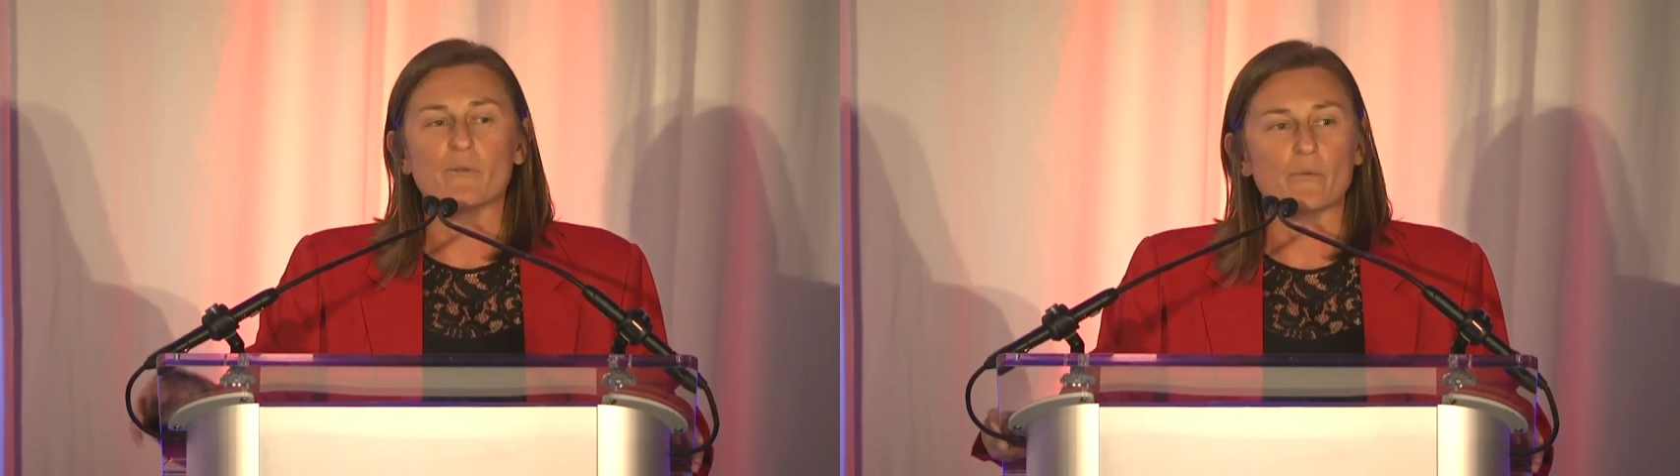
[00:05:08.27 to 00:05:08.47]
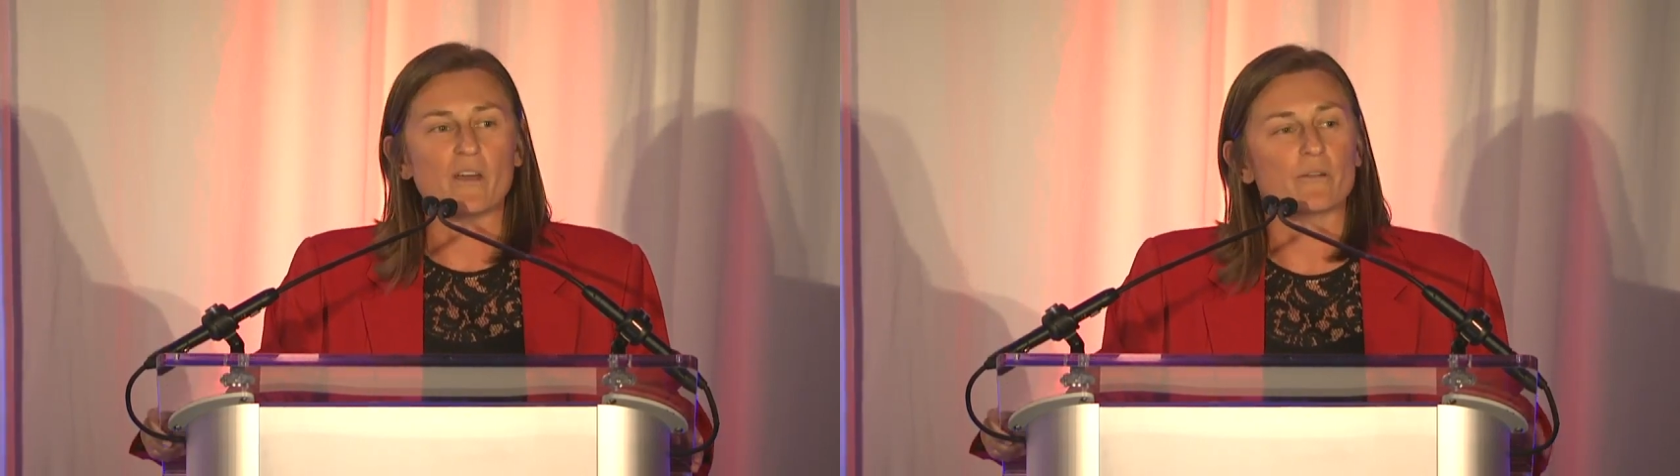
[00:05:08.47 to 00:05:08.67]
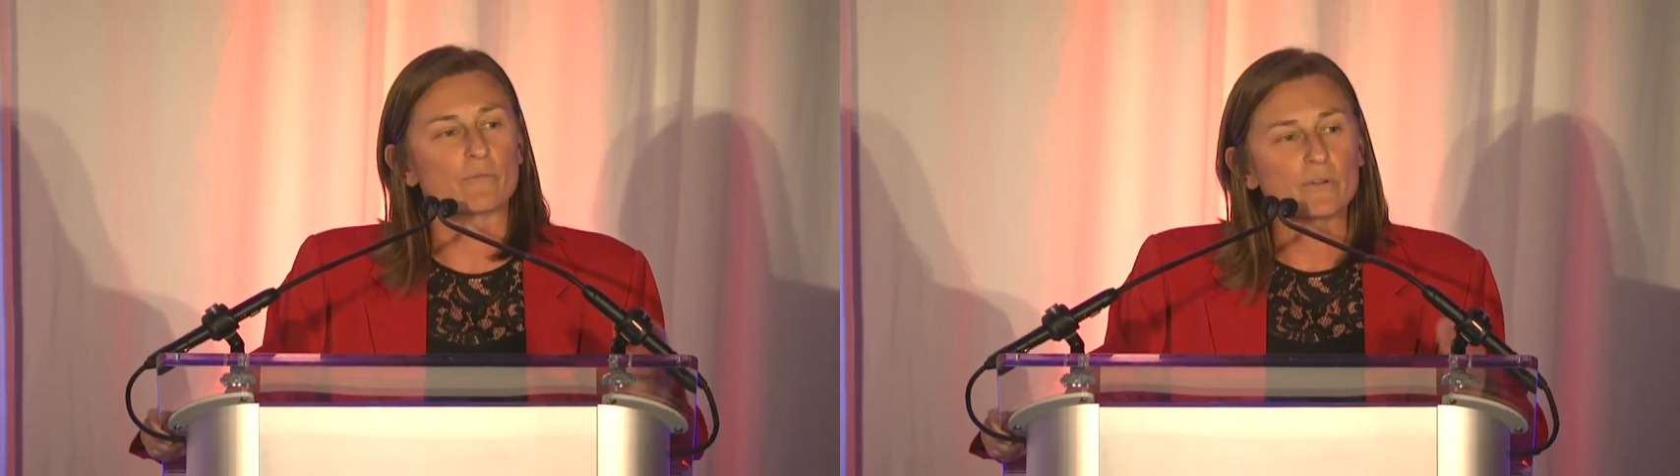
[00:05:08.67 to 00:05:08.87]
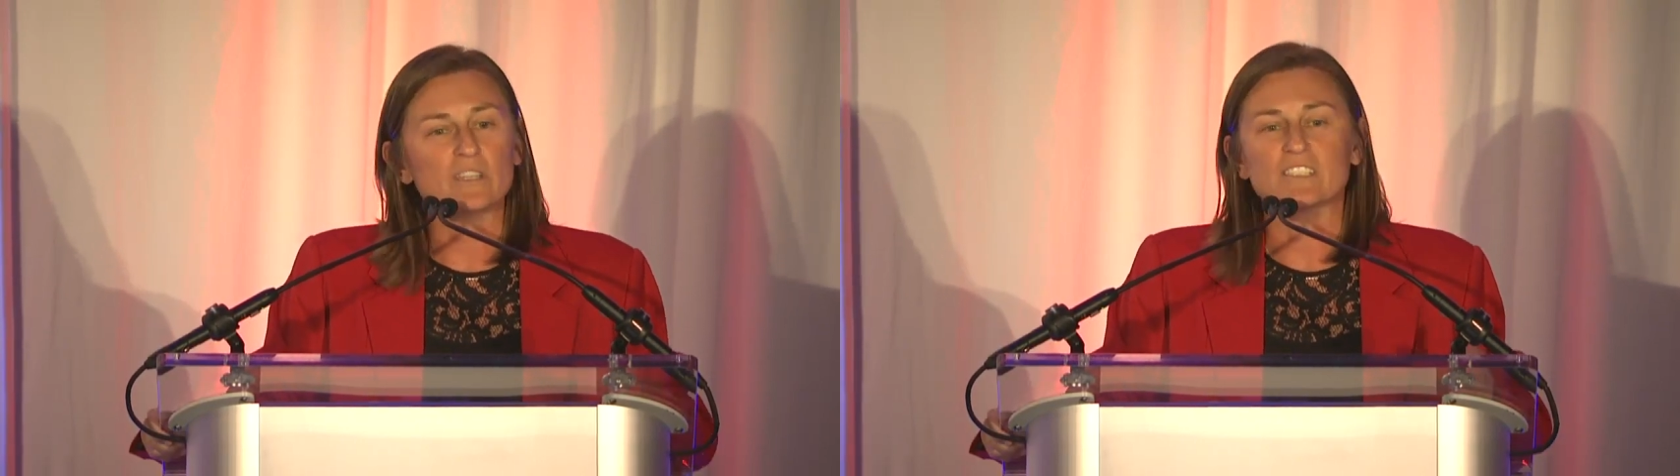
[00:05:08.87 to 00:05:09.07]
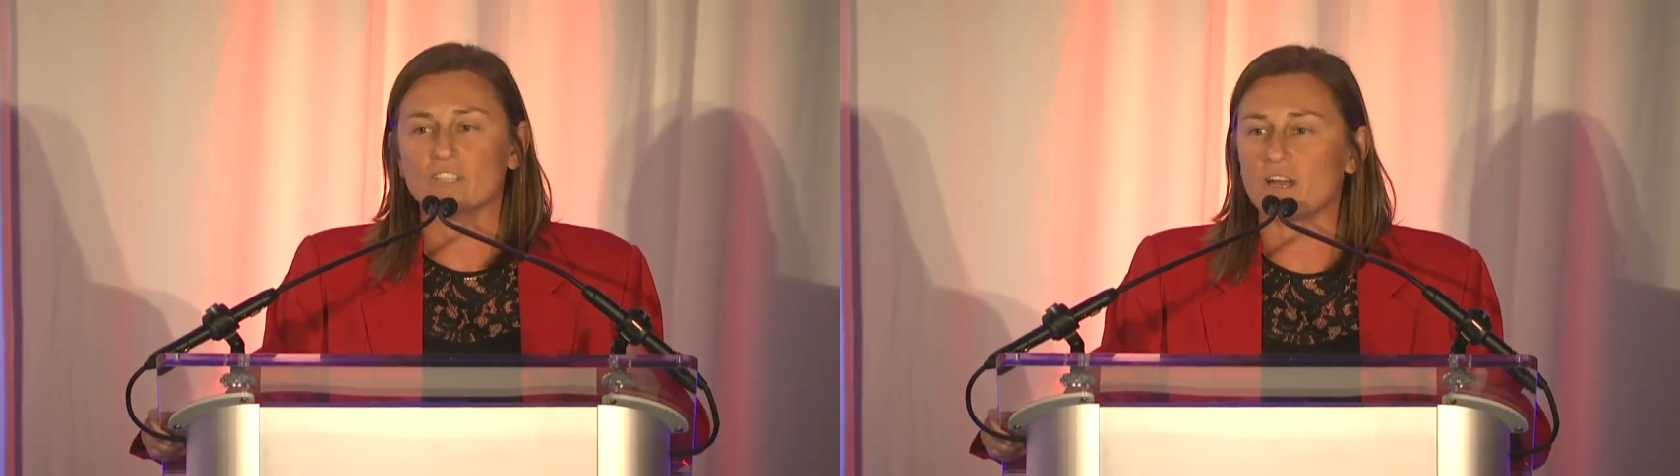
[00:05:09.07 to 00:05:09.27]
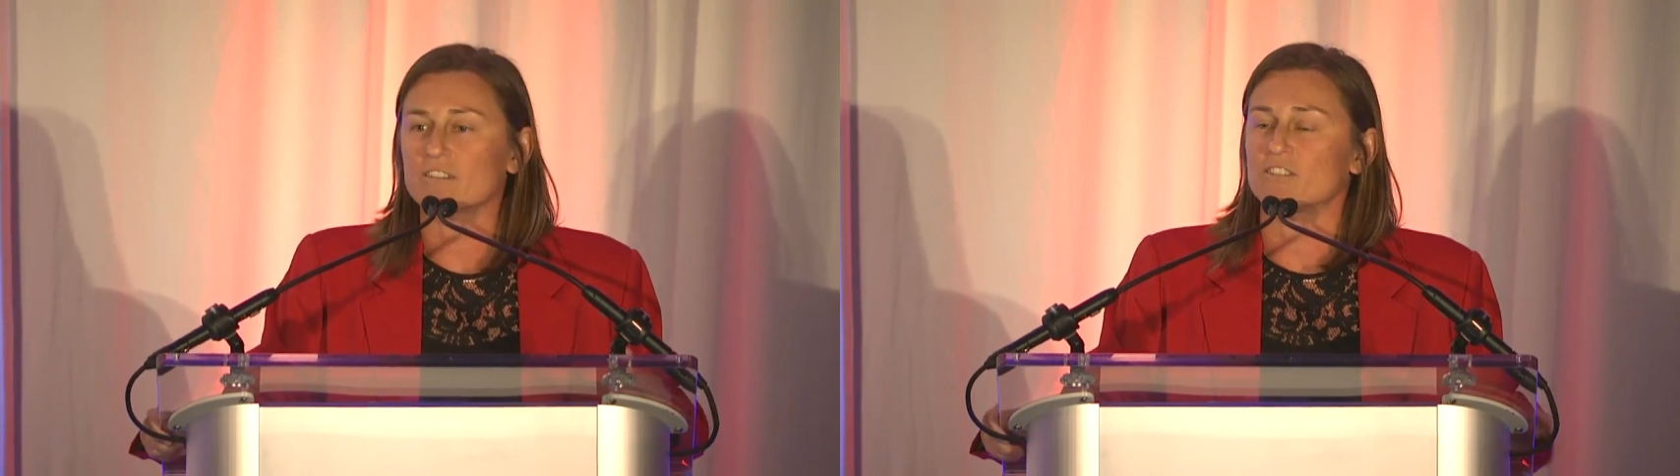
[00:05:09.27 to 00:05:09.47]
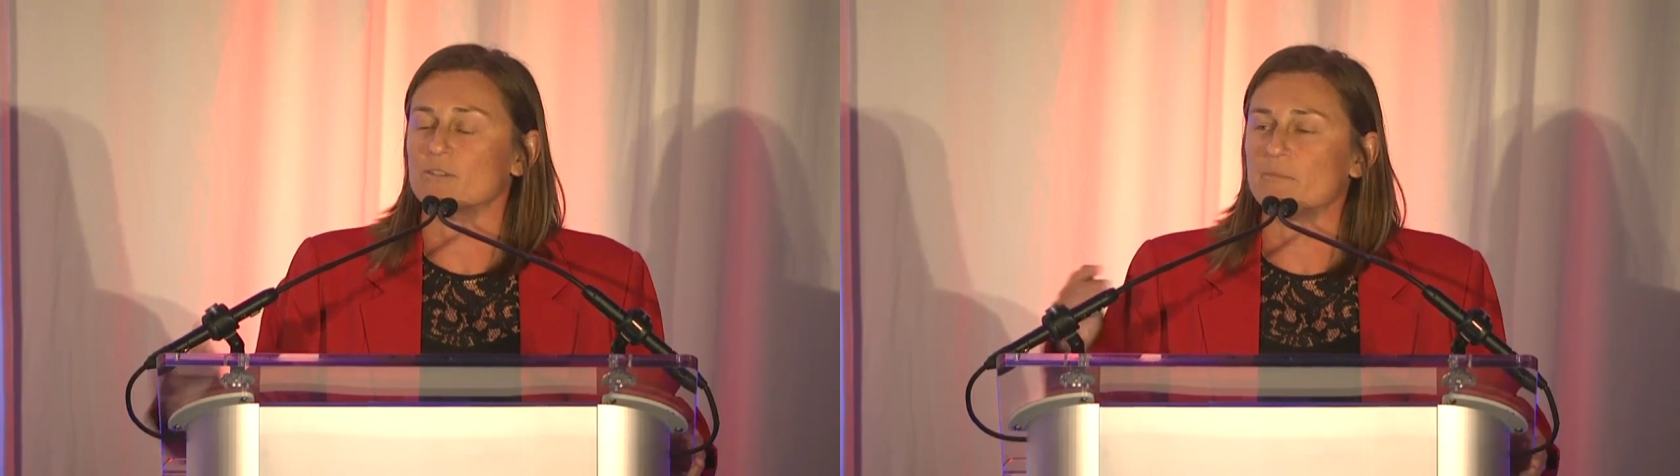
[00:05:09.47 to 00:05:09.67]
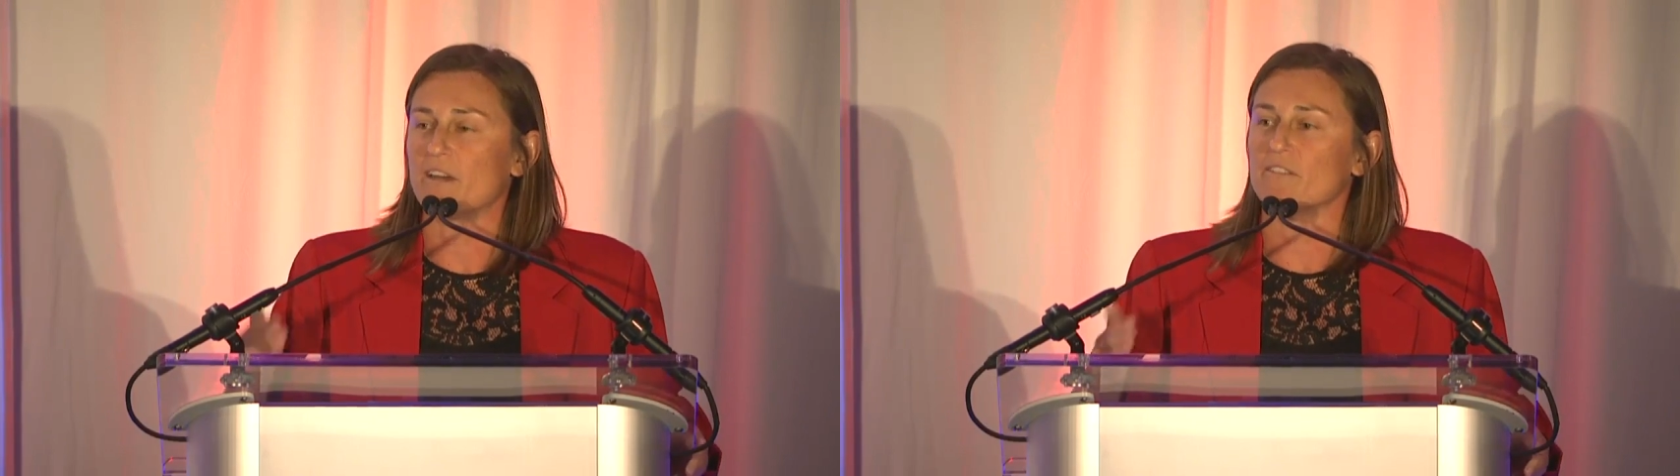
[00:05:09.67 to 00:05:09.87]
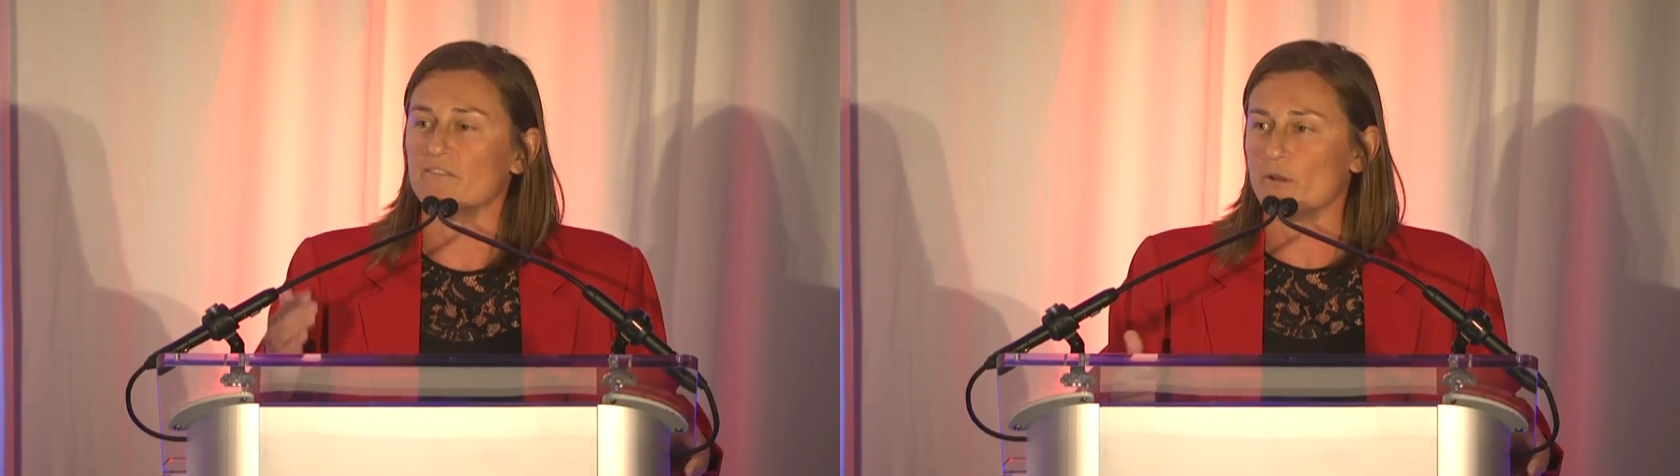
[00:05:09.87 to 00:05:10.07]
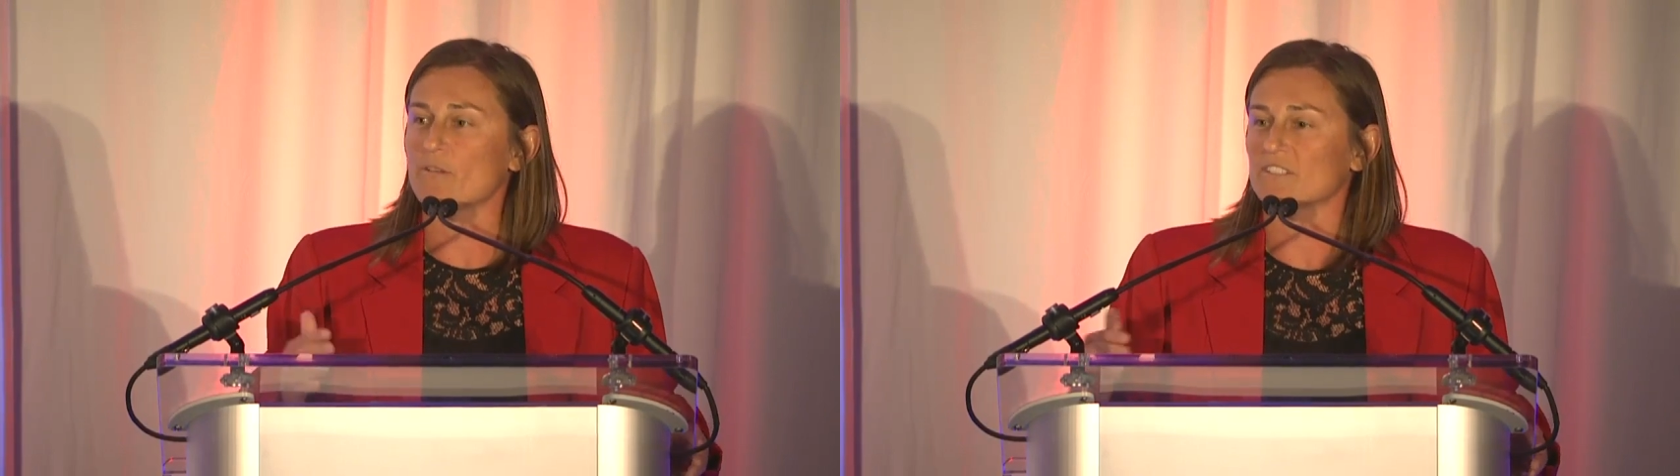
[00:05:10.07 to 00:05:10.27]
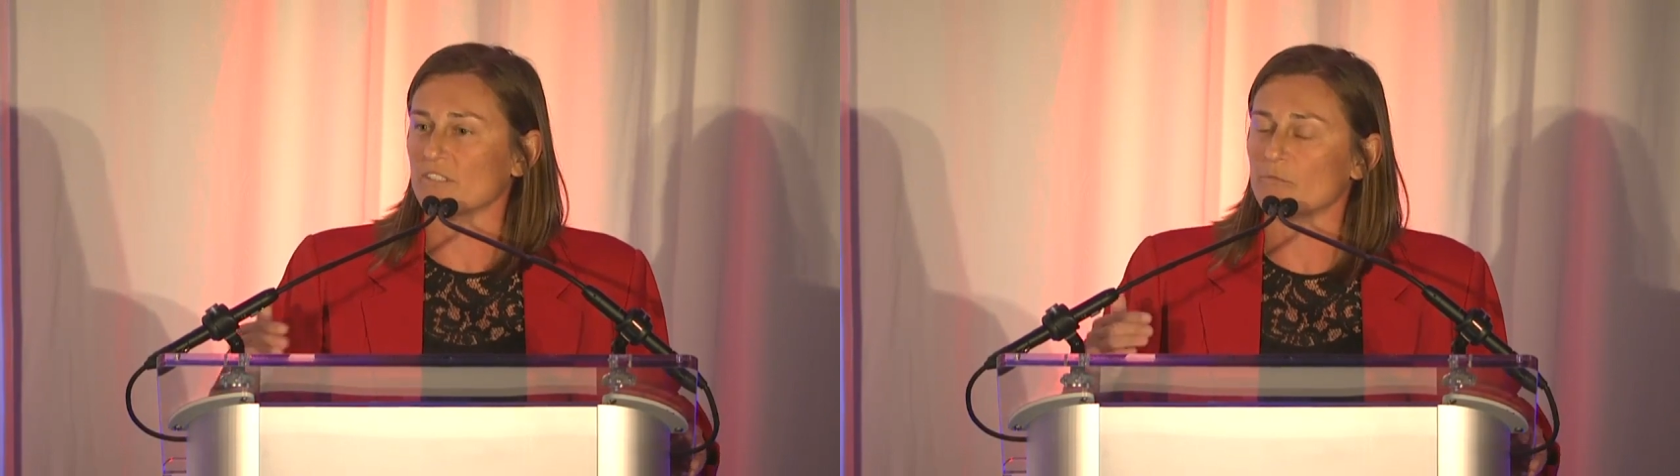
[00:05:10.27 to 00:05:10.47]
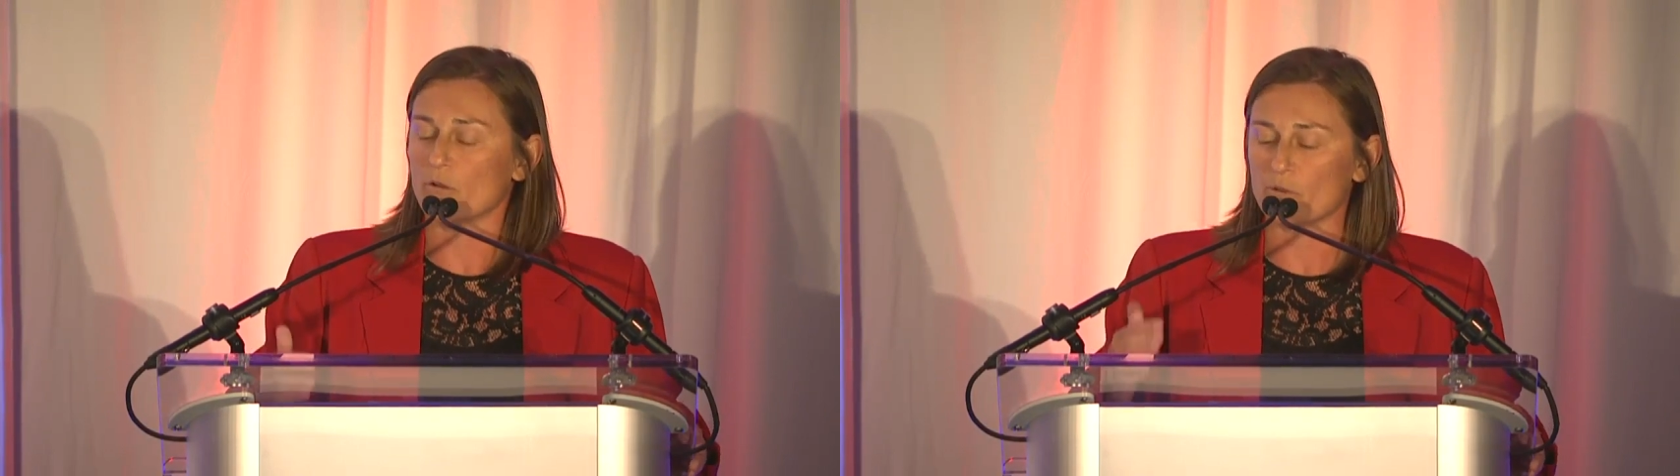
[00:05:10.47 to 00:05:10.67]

we want to really talk to you about the focus of what